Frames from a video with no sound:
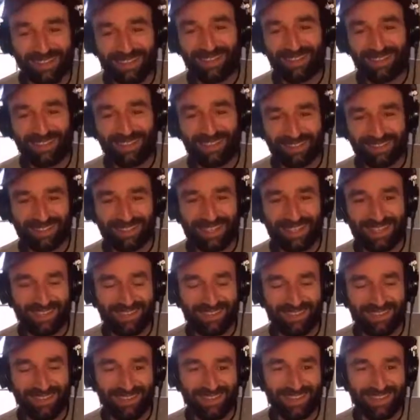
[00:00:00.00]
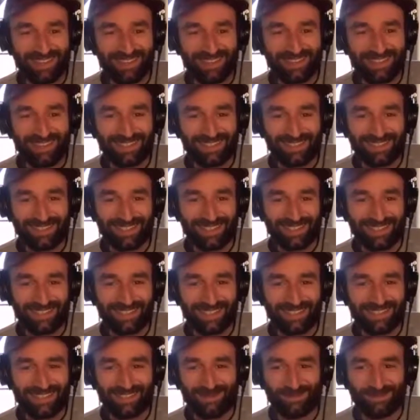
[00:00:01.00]
that's cataloging cocktails. I
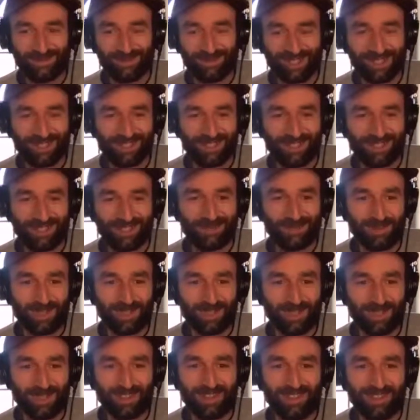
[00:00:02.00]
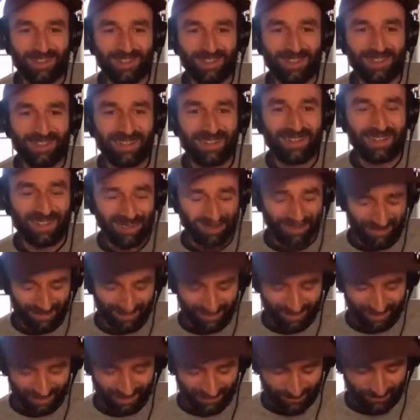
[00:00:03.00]
can't bring a Yard's Pale Ale.
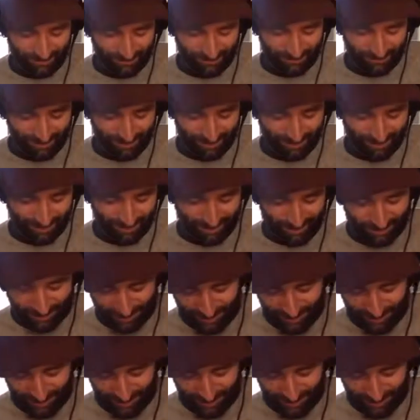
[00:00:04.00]
So